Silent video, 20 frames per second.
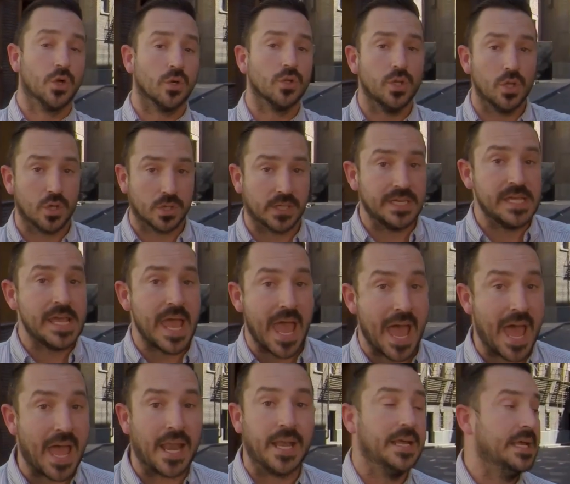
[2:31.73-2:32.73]
You're looking
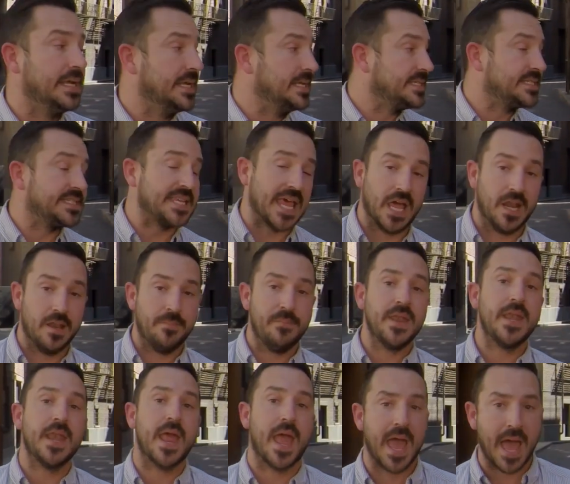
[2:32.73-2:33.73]
at
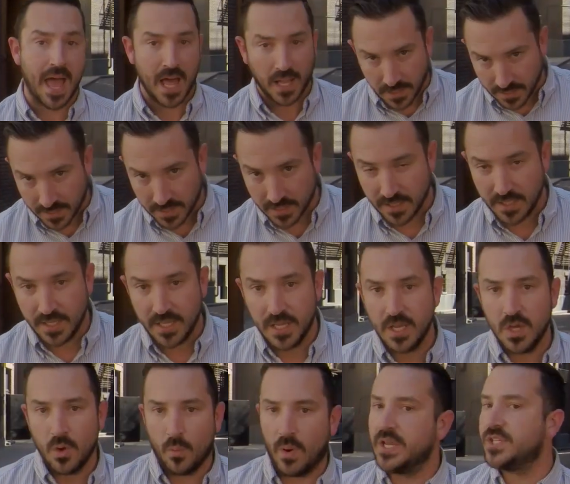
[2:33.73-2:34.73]
Tenement Alley.
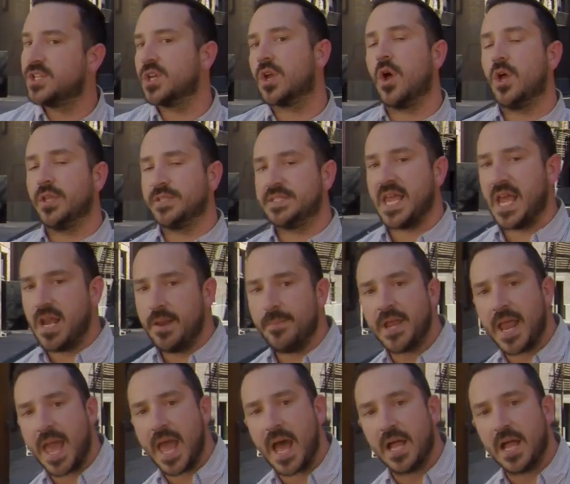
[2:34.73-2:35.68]
Why is it called Tenement